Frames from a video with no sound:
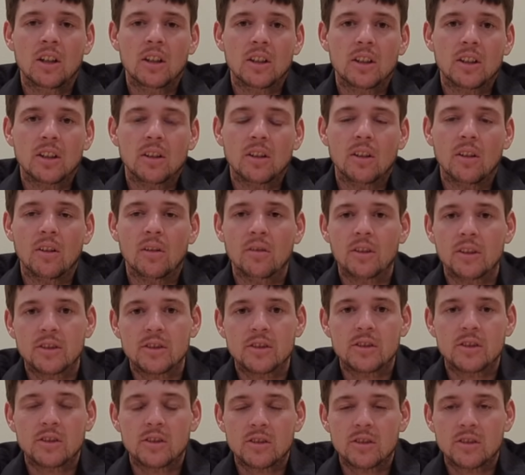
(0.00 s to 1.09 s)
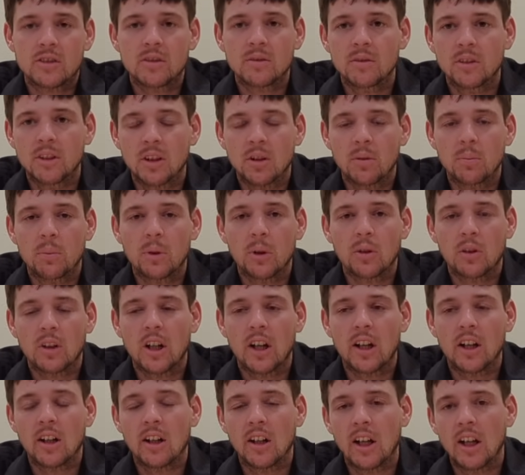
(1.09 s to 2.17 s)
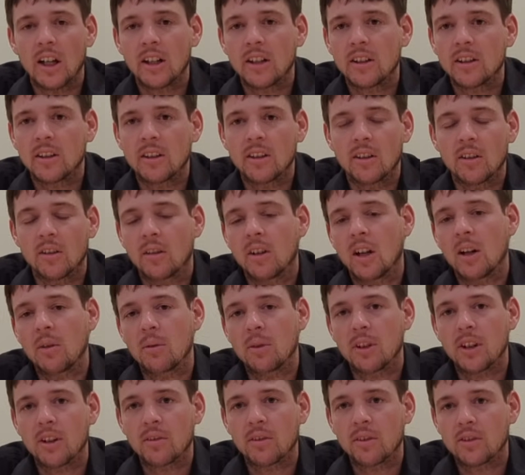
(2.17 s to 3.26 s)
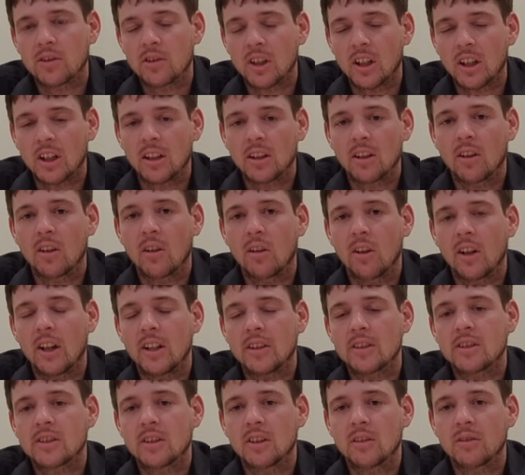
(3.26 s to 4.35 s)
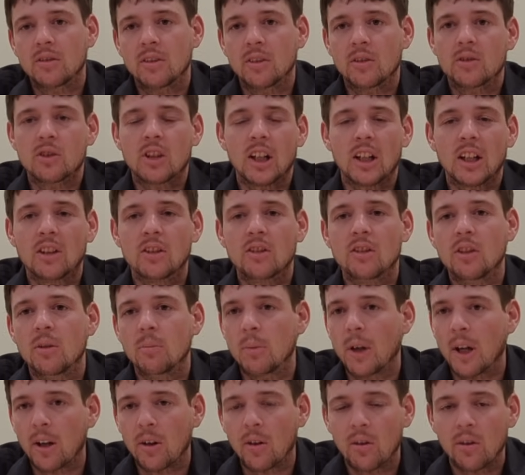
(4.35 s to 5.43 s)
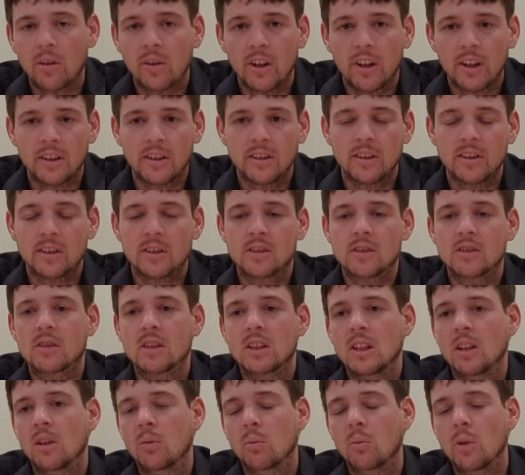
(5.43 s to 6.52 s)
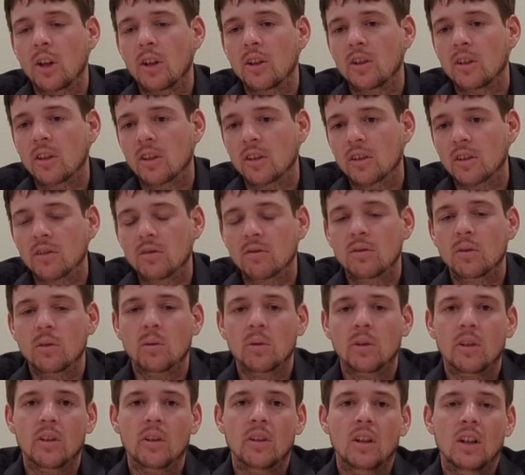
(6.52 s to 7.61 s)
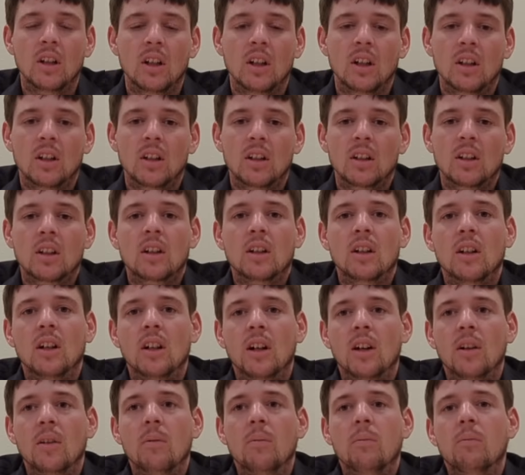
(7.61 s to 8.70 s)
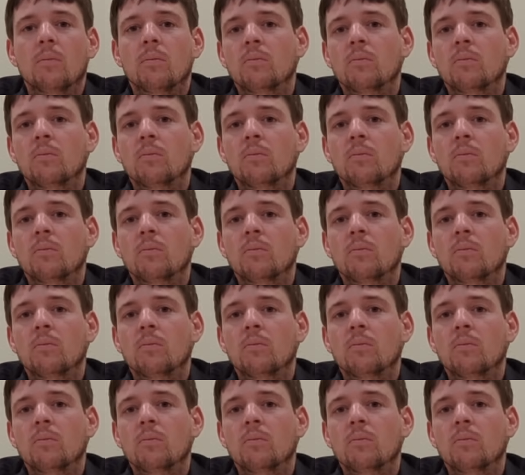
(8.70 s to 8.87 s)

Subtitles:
you know, if it's just, you know, built kind of light, you know, I would definitely check into all that stuff. You know, check into your metal thickness. You know, what are you looking for? Um,